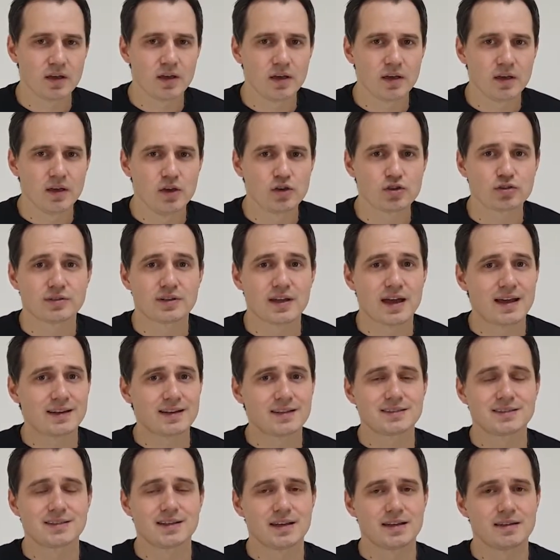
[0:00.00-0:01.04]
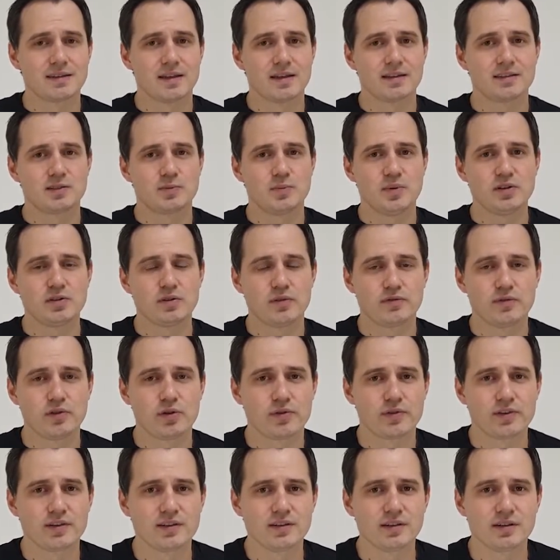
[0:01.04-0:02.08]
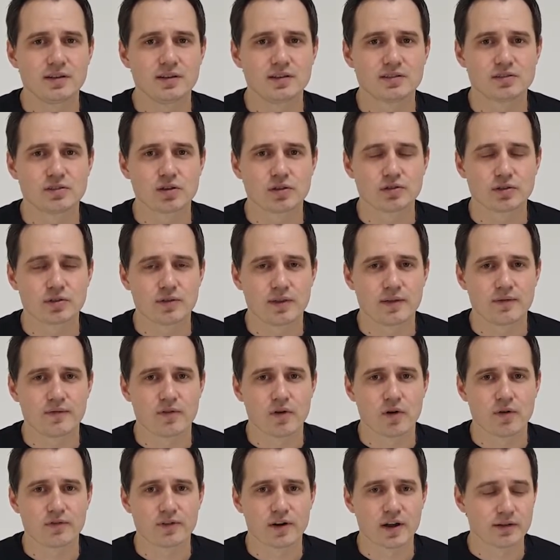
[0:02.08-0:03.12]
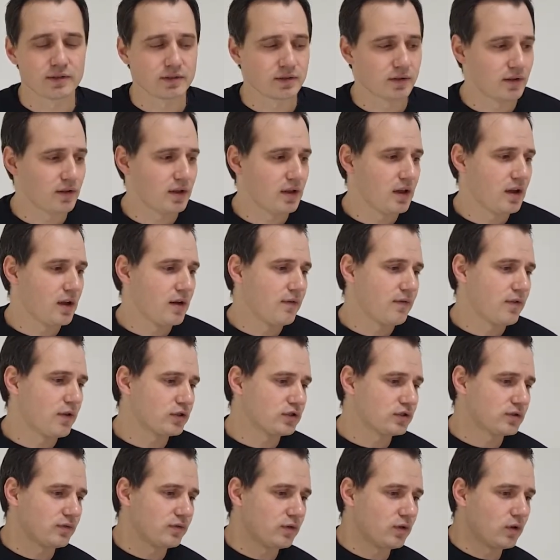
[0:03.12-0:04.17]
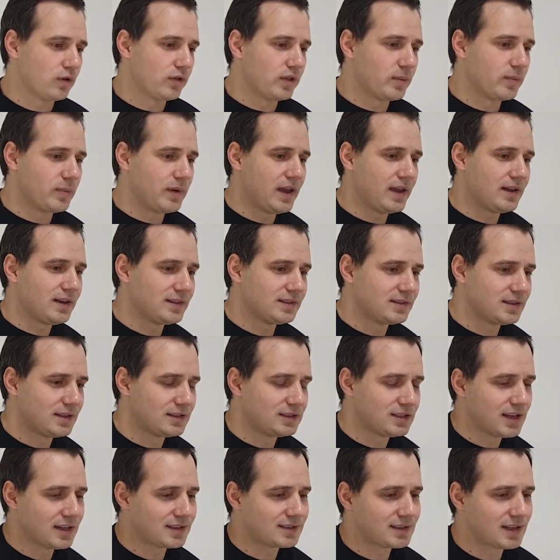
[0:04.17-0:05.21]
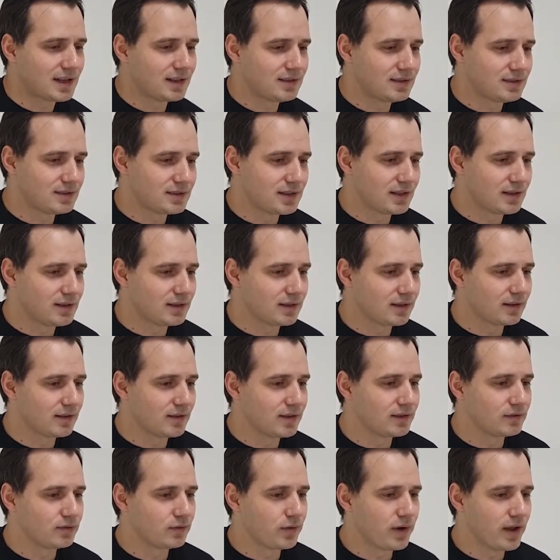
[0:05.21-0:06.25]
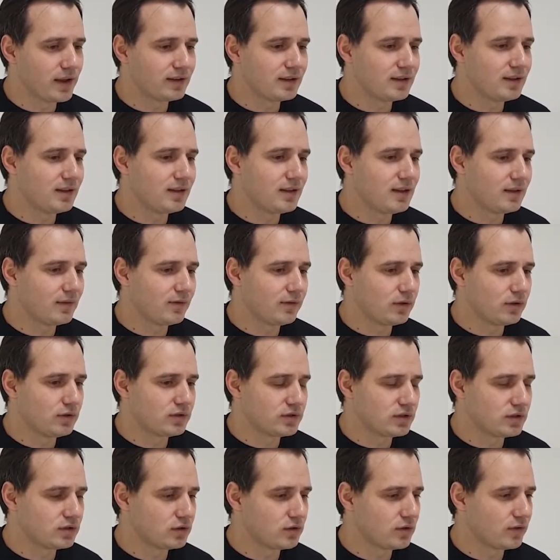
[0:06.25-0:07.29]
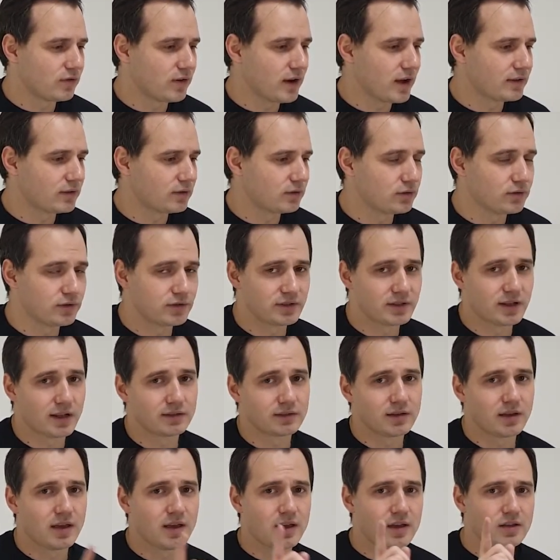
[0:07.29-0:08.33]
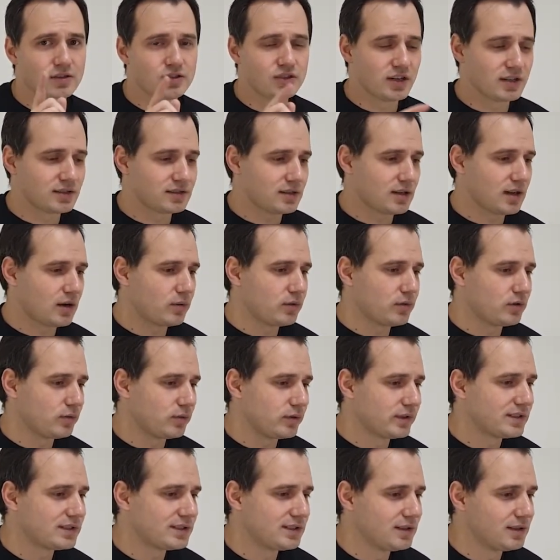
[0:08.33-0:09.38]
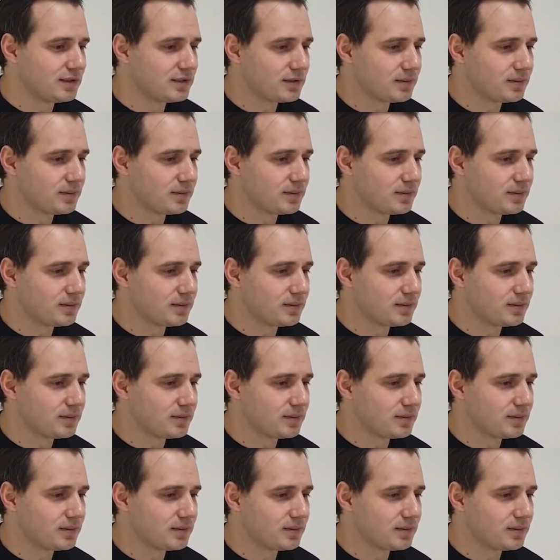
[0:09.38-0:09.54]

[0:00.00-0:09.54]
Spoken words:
You should understand that speed of your reading is not on the forefront. First of all, the main is the text understanding that greatly influences your final result. Just now you will see it.